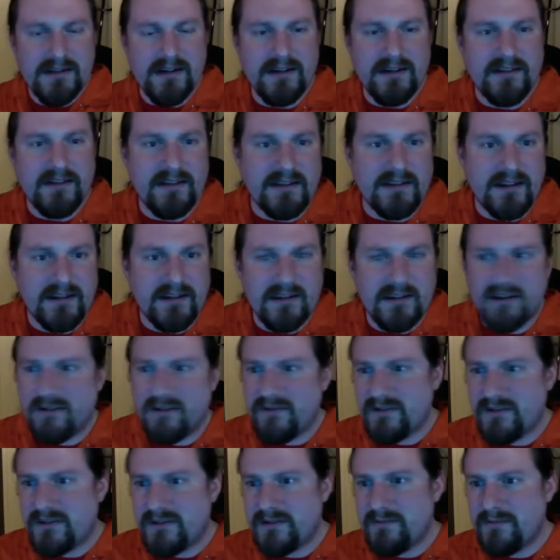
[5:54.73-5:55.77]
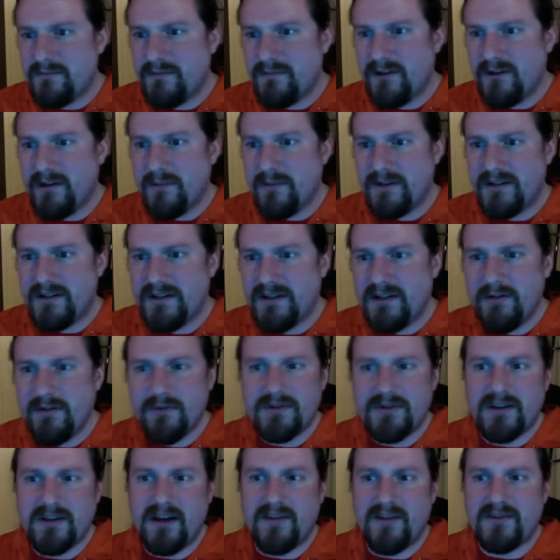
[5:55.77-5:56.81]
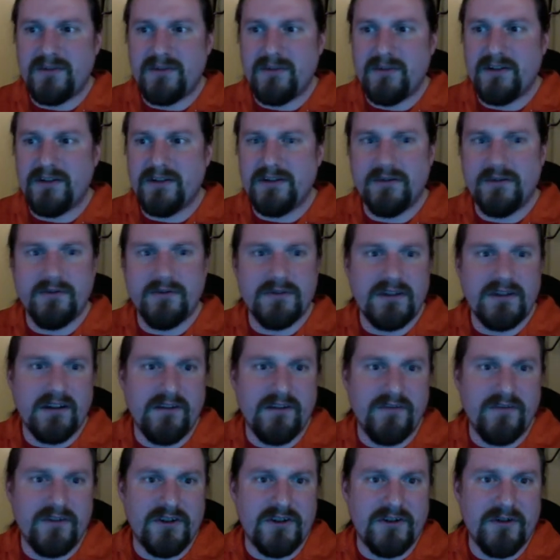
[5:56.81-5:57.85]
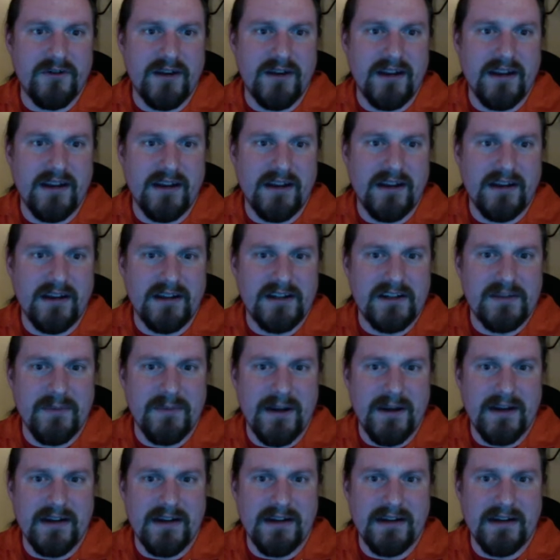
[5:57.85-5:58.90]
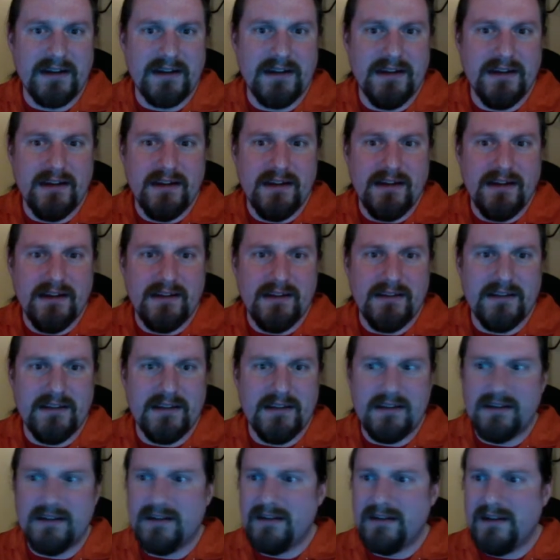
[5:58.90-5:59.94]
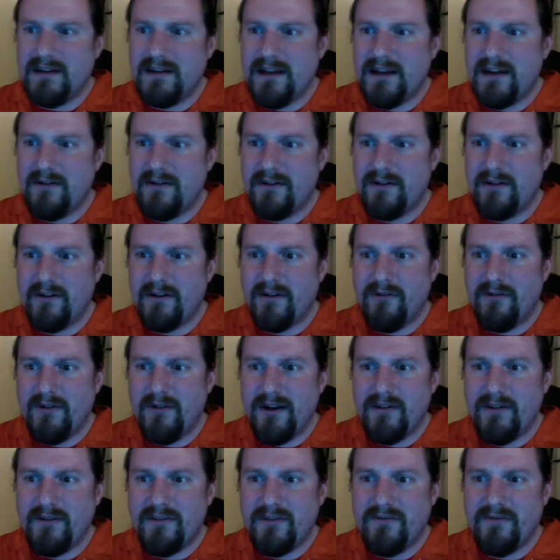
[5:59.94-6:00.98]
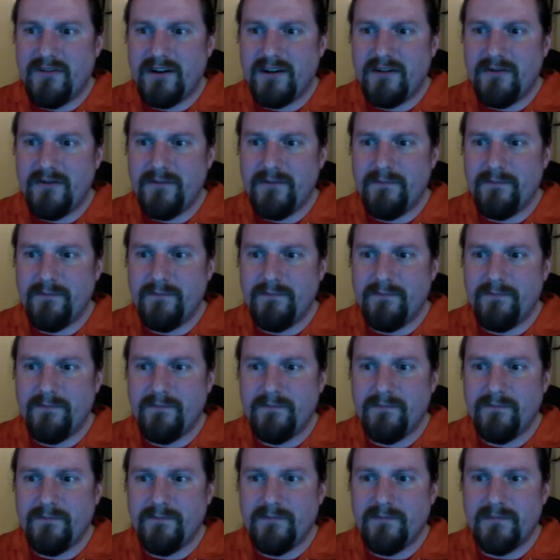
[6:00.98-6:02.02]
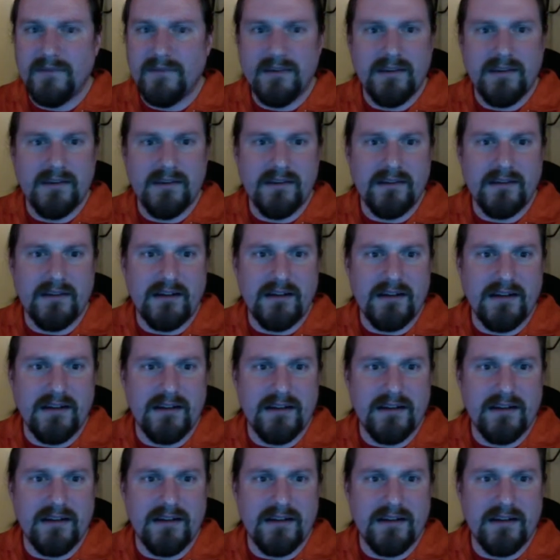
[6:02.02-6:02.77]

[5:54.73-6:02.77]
I think that covers pretty much it. You also have some other tools here for shrinking and expanding the area around the figure. And that